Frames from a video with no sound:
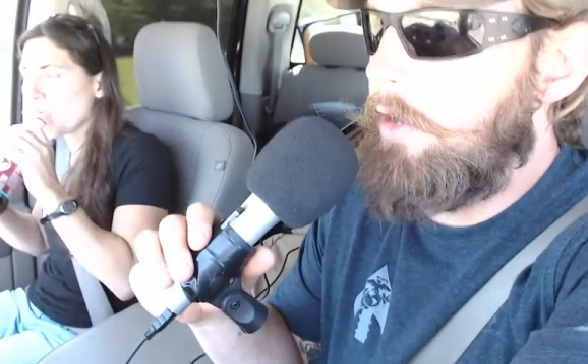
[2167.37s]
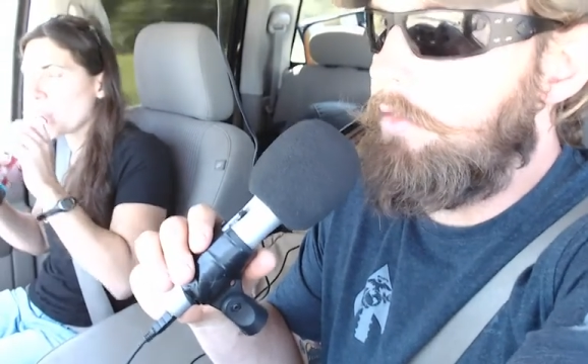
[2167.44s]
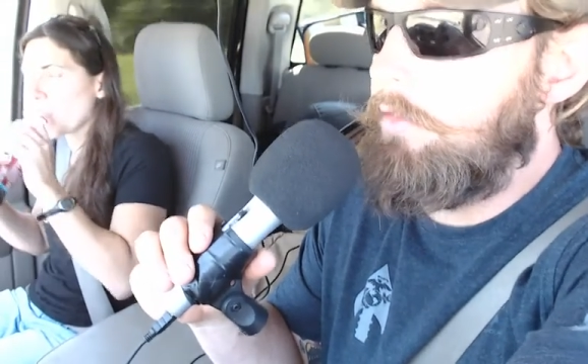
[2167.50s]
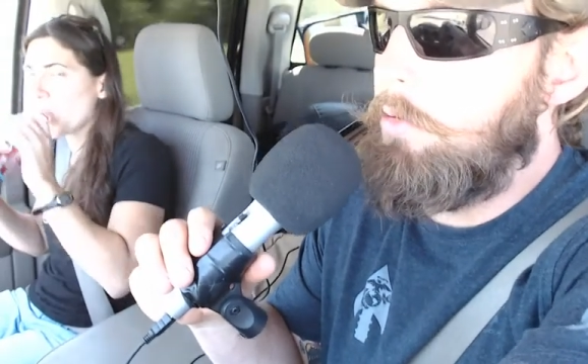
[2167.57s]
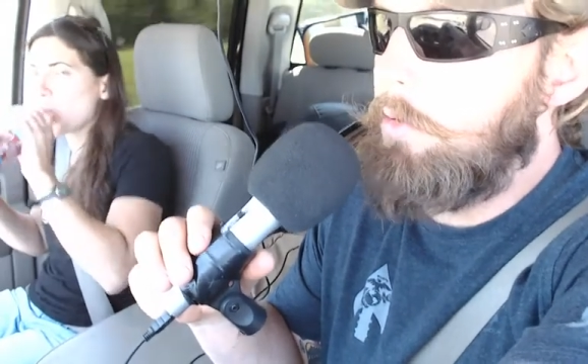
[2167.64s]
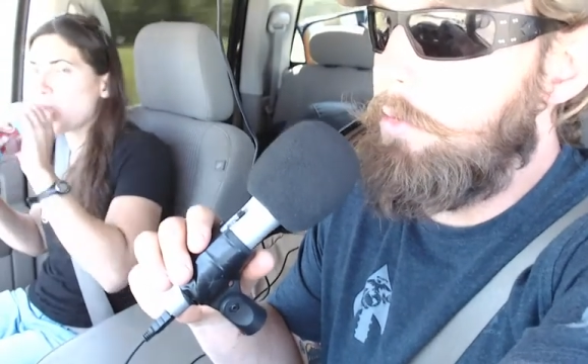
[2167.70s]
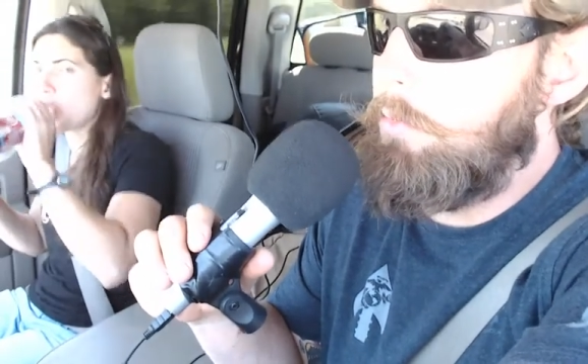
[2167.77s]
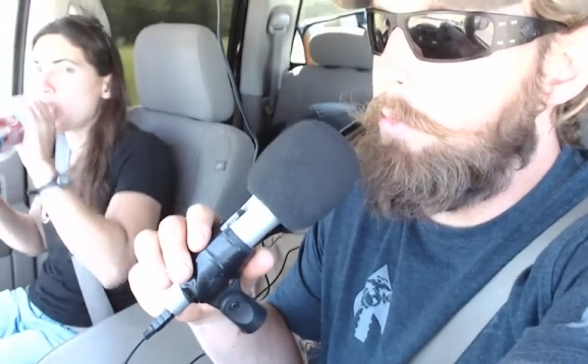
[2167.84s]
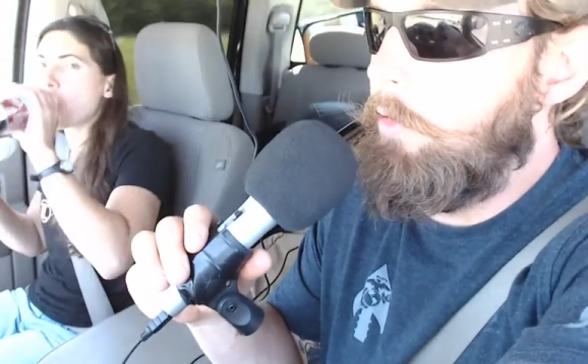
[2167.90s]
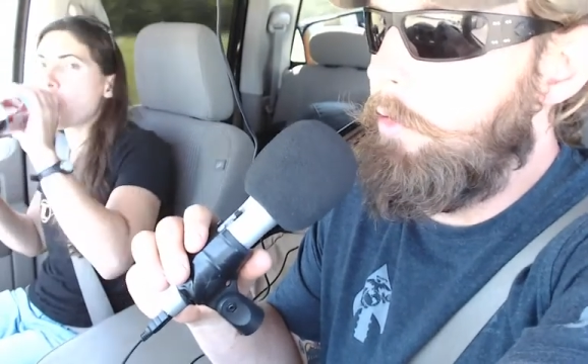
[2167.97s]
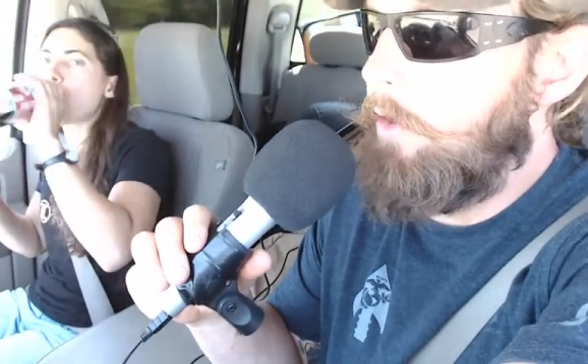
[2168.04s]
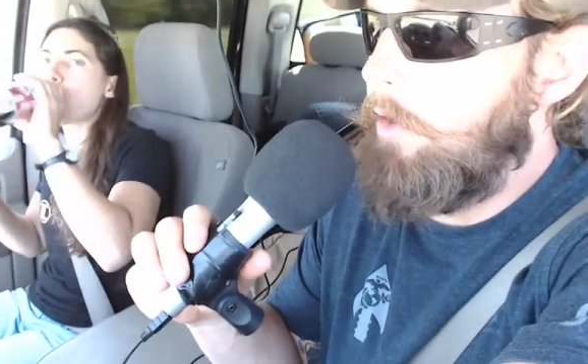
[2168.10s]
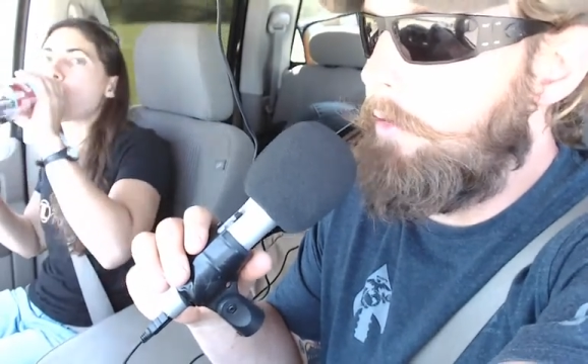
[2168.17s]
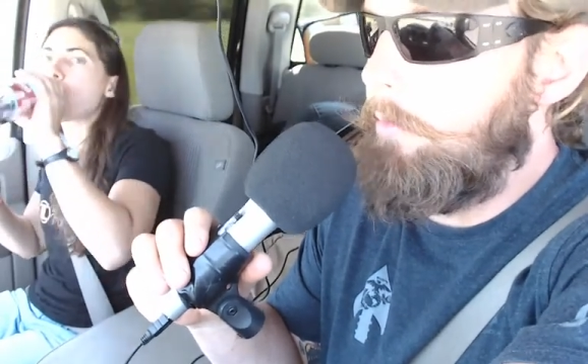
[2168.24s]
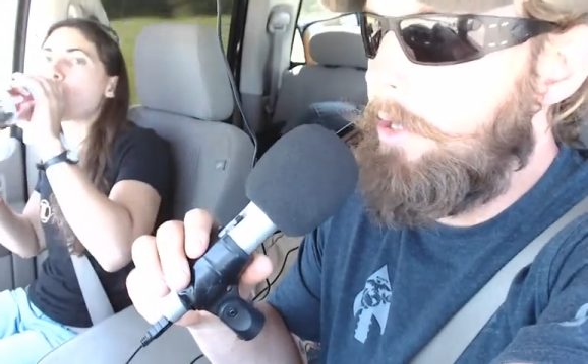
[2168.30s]
Warfighter
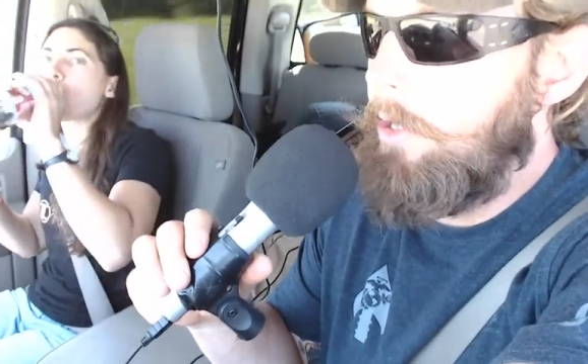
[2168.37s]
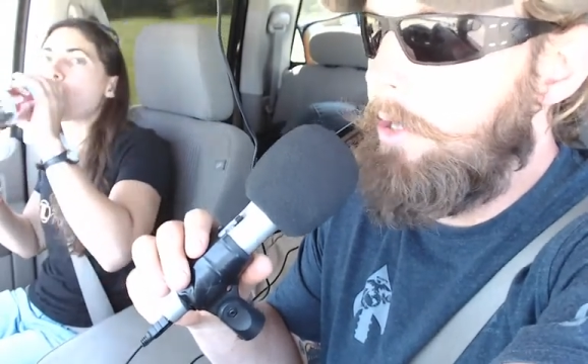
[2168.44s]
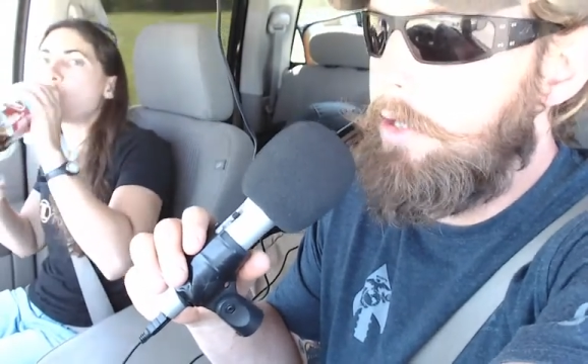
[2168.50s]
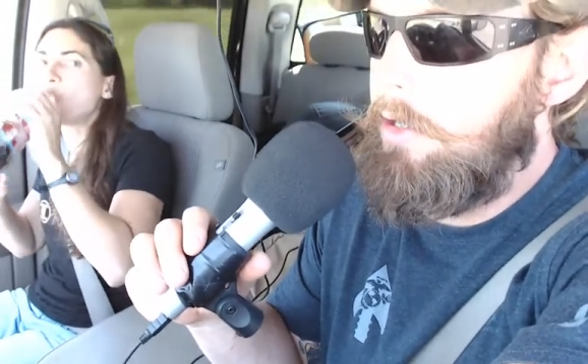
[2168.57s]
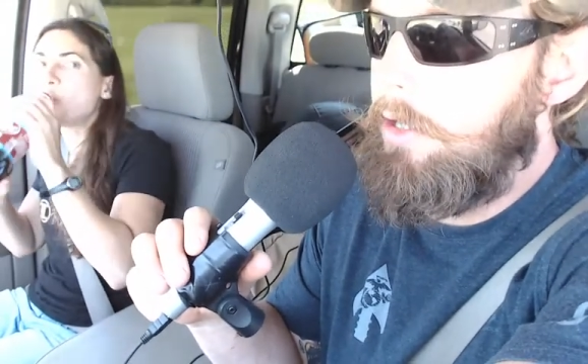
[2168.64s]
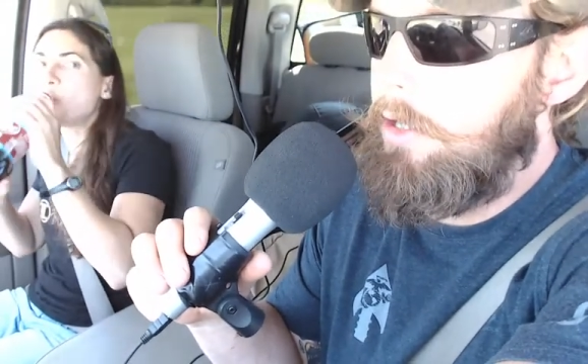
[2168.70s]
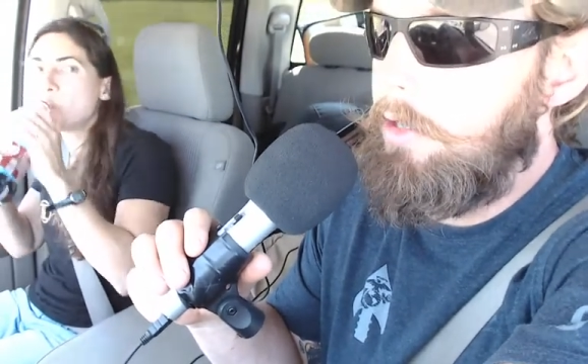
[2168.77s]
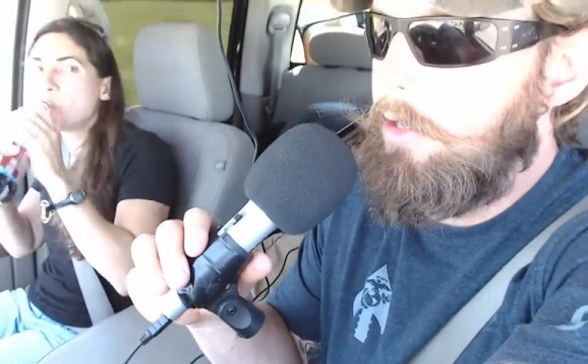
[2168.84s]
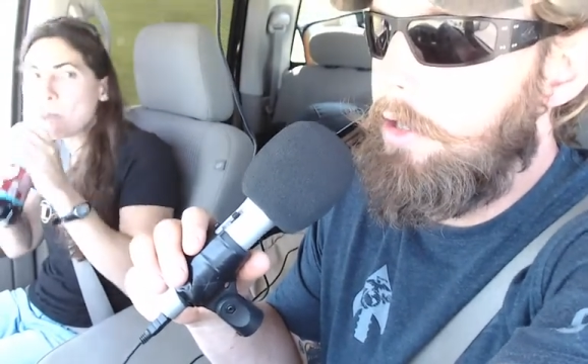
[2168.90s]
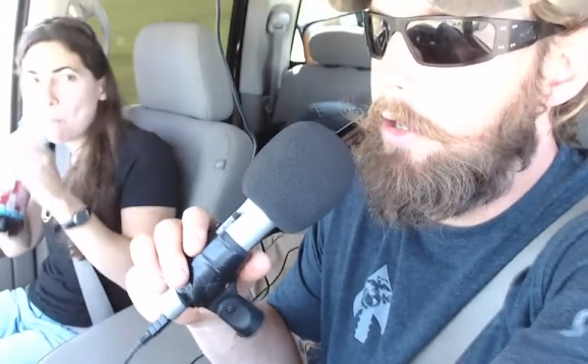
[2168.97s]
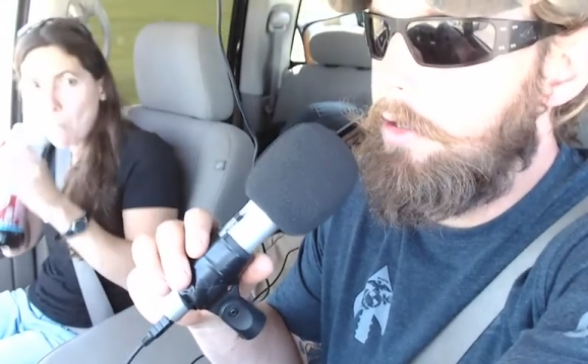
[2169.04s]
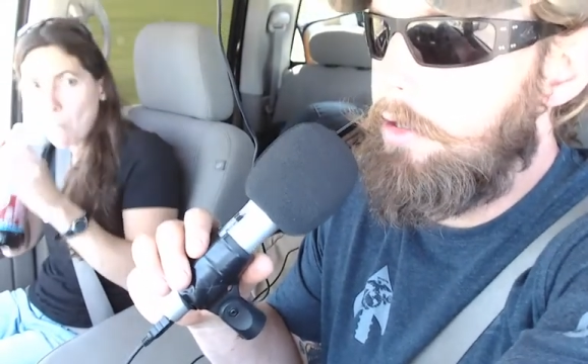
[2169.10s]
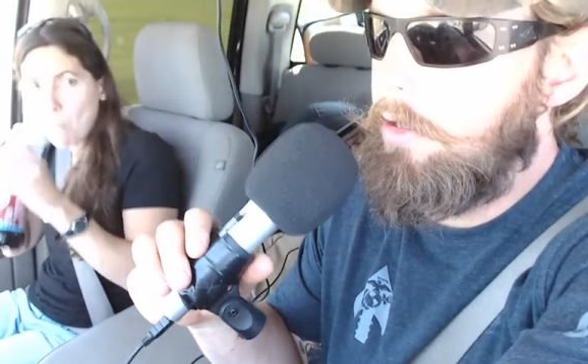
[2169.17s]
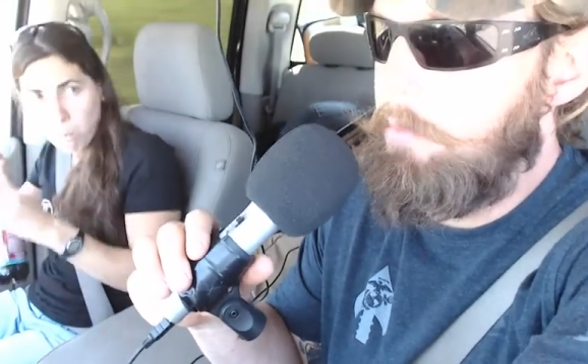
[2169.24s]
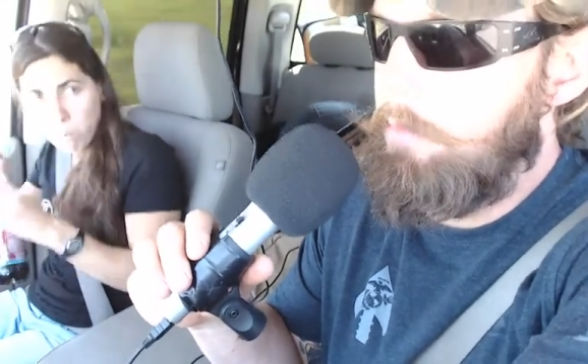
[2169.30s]
Made and like the
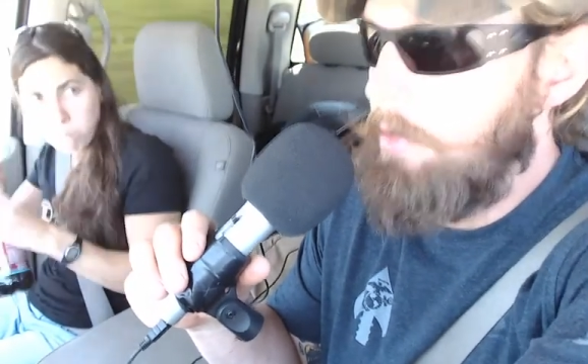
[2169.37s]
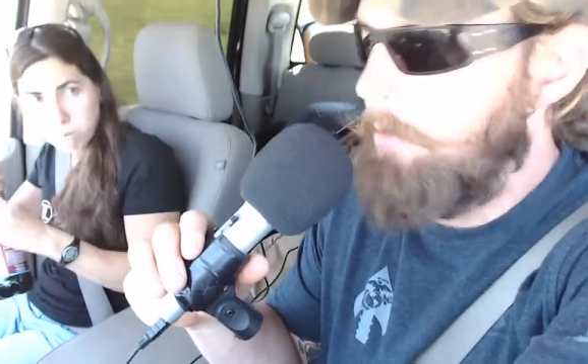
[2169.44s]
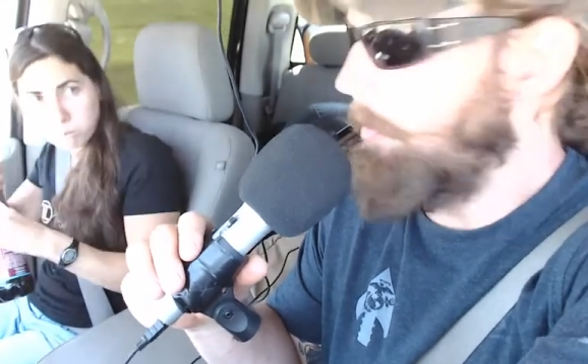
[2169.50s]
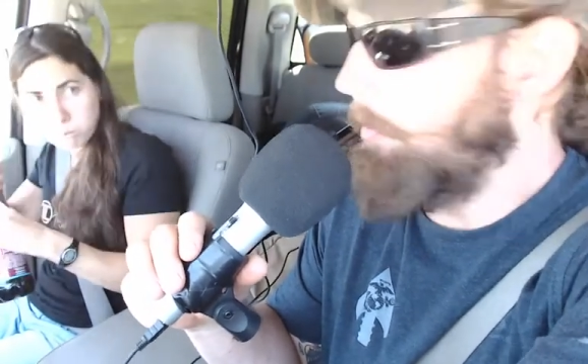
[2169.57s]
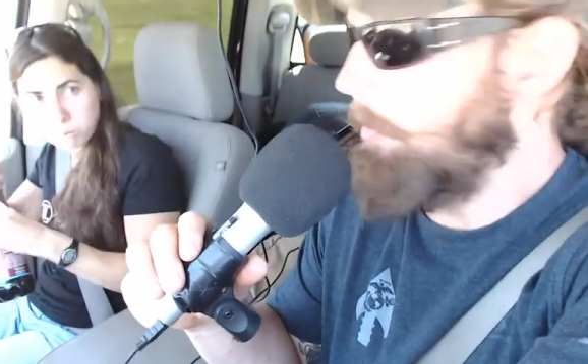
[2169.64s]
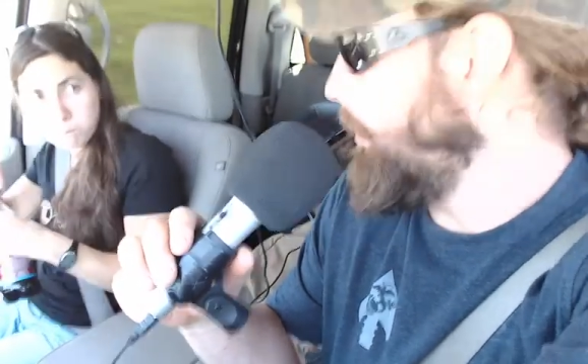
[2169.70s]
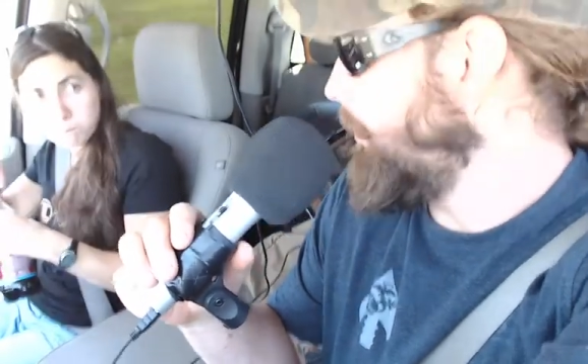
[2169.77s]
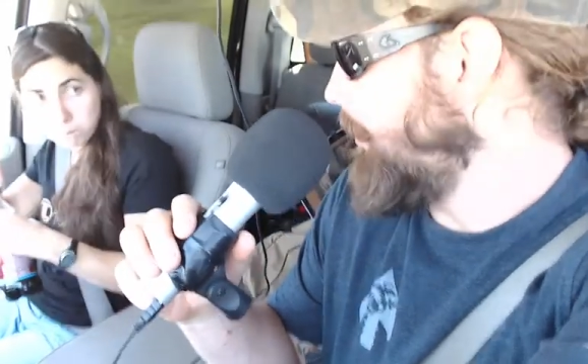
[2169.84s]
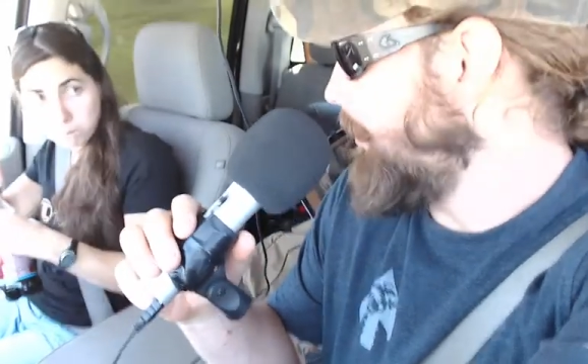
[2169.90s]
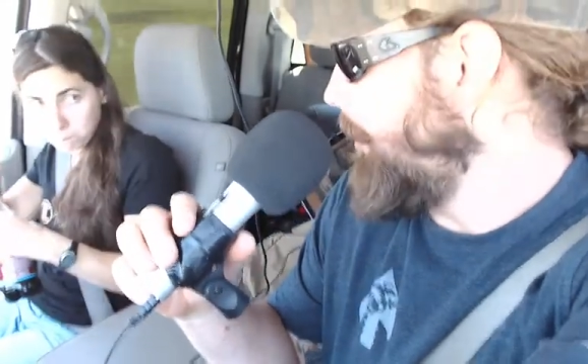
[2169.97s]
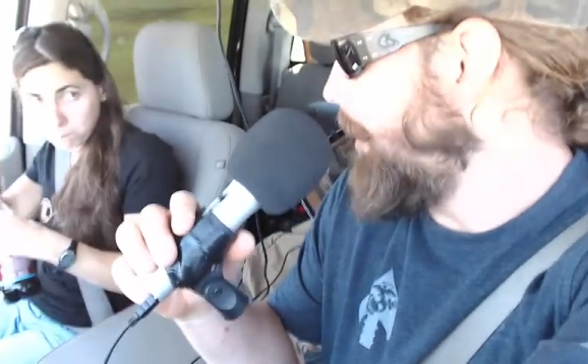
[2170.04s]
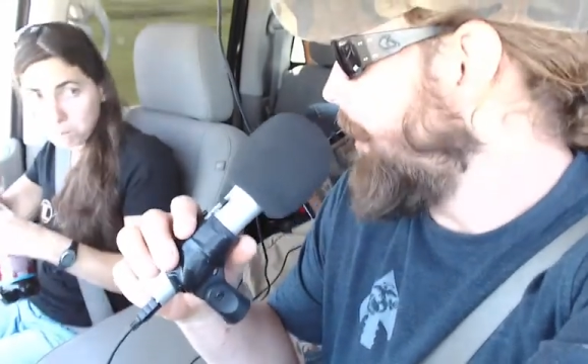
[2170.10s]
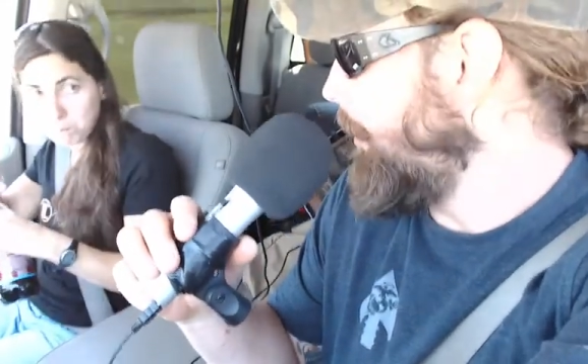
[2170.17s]
people that surround it,